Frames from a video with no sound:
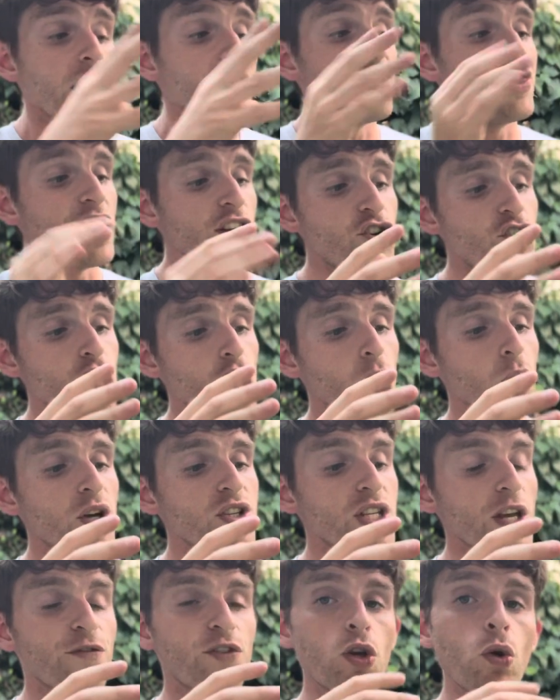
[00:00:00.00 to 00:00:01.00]
This shoe
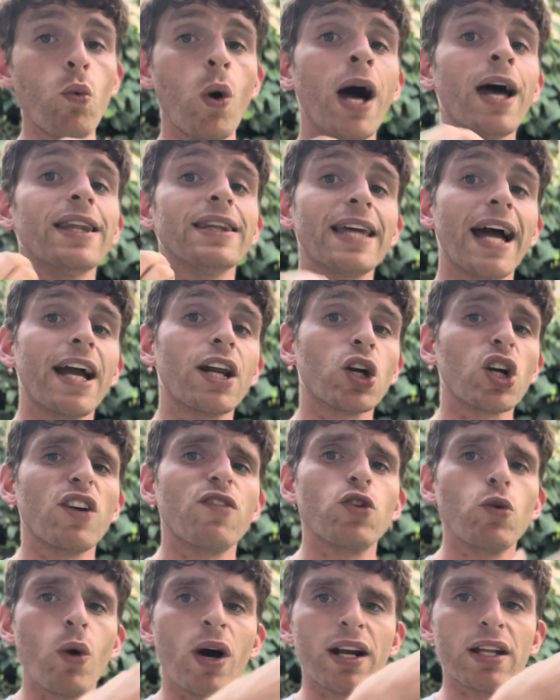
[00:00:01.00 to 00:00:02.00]
is, if you want lighter,
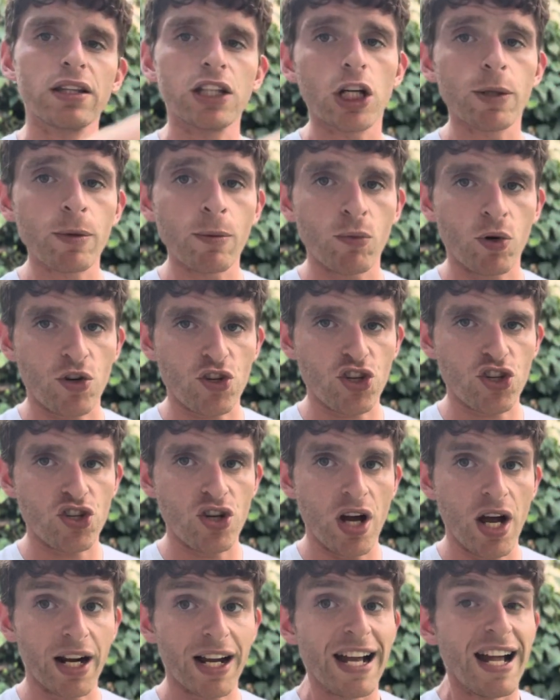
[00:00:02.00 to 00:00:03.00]
if you want a little bit more
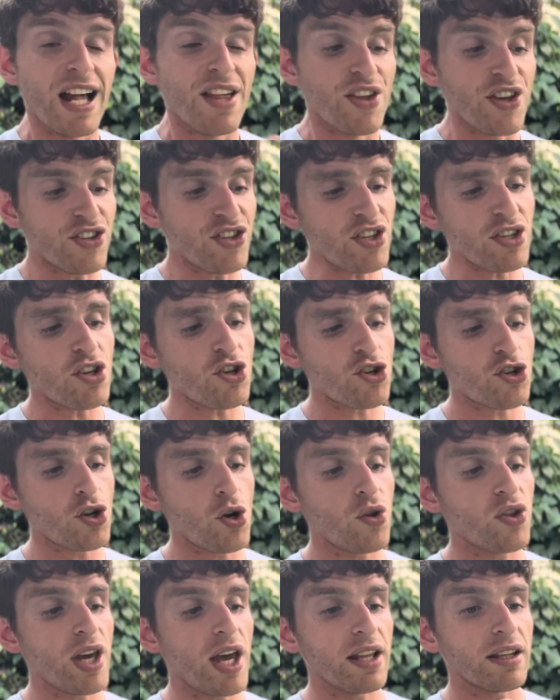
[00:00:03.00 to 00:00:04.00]
snug, this is the
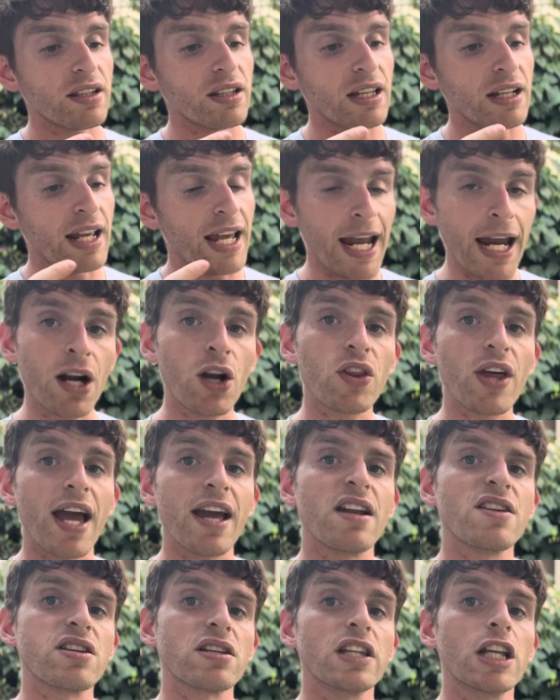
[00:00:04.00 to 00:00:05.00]
shoe that can handle that,
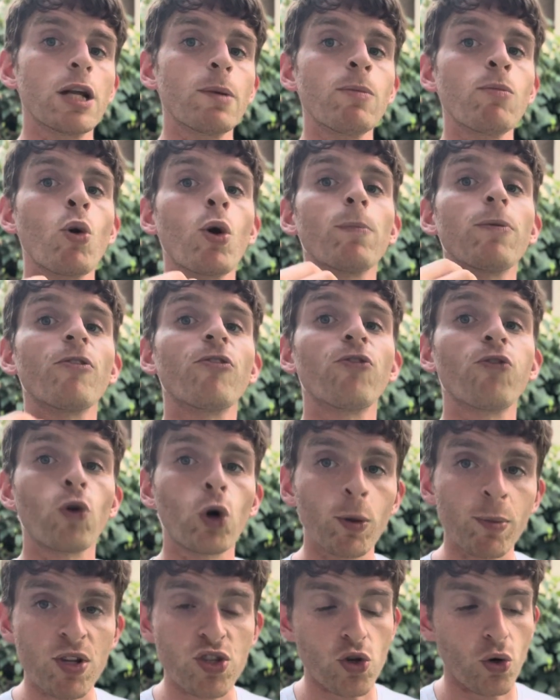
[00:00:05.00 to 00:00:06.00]
and it's a little bit more
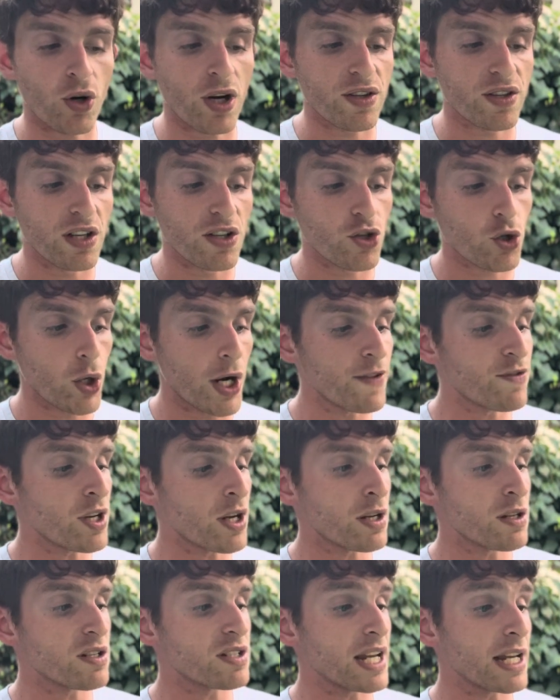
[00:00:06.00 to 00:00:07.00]
performance oriented. So I've
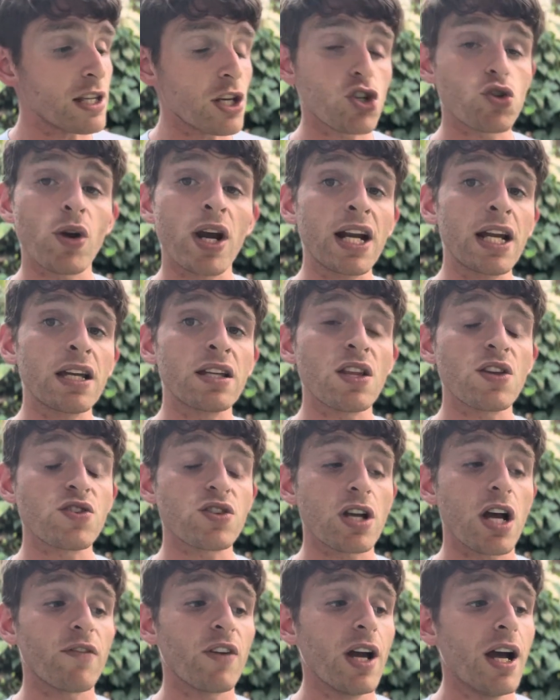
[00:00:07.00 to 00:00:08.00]
done daily training in this
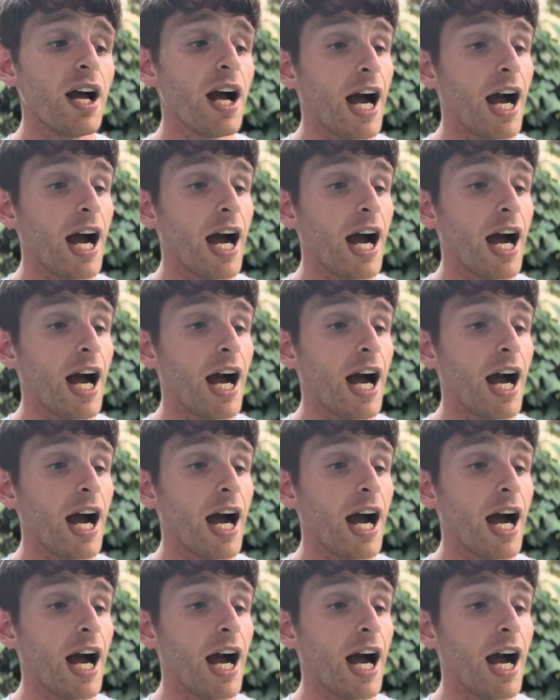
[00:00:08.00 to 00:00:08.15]
stuff.